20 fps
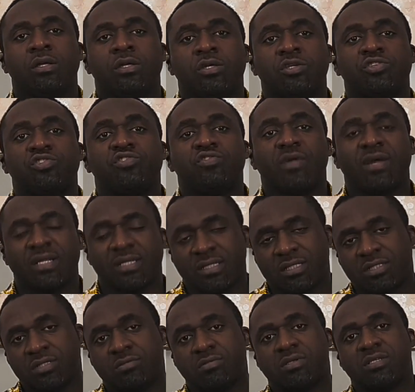your
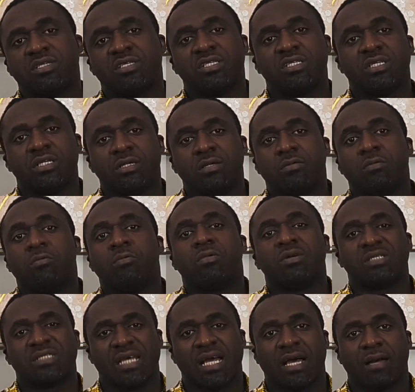trend. You want to see
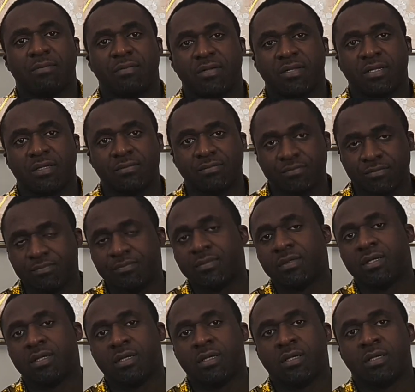what's happening.
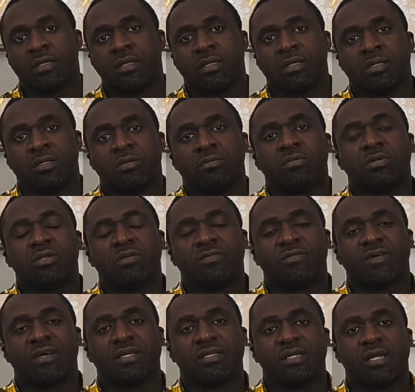You want to
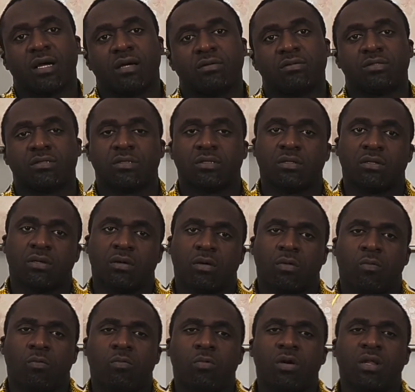find out
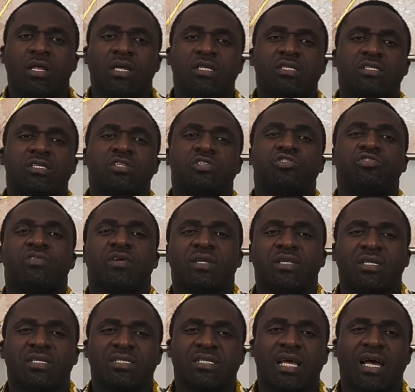what is the
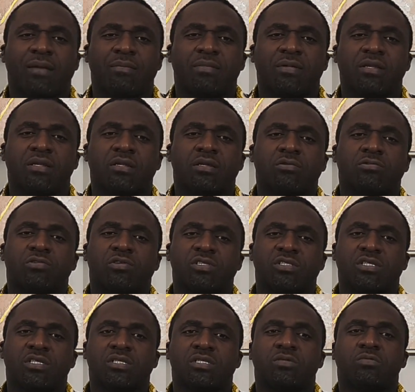trend that's happening
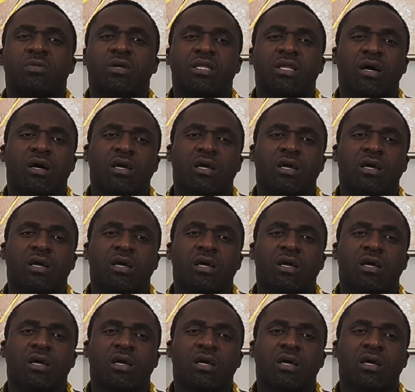across this. When